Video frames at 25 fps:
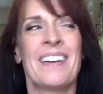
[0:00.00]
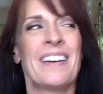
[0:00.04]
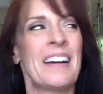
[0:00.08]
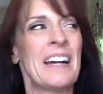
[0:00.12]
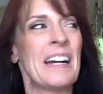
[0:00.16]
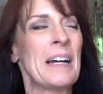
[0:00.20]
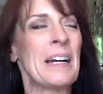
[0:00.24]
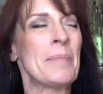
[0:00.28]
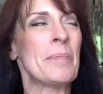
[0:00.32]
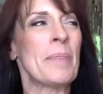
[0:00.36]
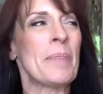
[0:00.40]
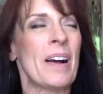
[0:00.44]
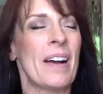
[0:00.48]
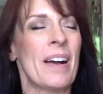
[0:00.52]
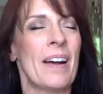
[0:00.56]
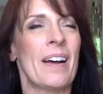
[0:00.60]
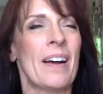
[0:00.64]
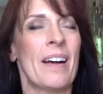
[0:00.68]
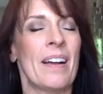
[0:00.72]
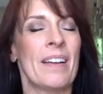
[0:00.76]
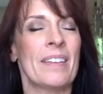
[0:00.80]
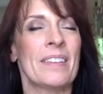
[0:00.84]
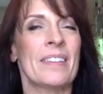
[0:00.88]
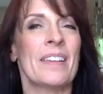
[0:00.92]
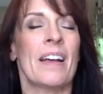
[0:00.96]

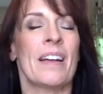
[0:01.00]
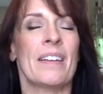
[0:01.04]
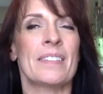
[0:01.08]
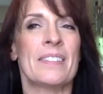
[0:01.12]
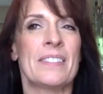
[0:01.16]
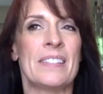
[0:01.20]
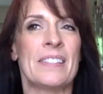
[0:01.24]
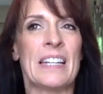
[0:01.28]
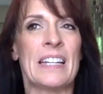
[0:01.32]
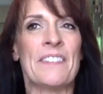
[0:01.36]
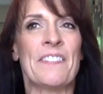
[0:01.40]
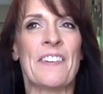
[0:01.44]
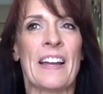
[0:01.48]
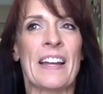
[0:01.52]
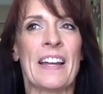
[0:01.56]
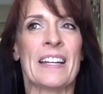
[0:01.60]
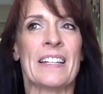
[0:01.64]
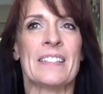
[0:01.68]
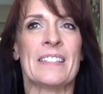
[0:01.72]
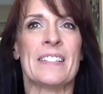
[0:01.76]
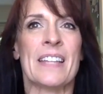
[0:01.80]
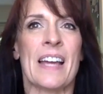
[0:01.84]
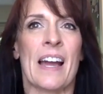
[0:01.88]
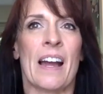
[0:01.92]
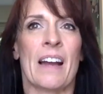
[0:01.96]
I'll see if I
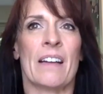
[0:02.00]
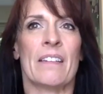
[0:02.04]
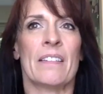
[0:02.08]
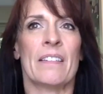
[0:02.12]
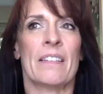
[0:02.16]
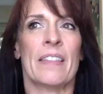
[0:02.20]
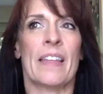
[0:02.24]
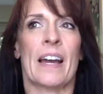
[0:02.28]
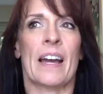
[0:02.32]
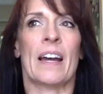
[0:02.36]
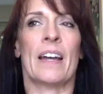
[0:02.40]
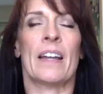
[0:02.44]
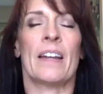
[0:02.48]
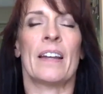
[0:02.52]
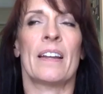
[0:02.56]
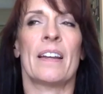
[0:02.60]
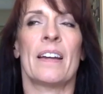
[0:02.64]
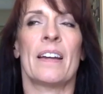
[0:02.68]
can tackle that.